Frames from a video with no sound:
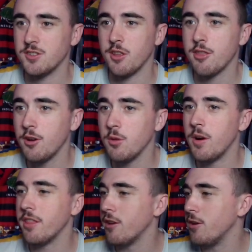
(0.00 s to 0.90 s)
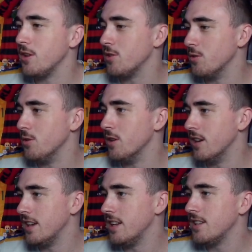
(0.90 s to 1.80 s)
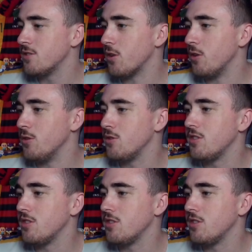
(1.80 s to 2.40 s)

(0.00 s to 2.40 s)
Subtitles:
So 31-32, so a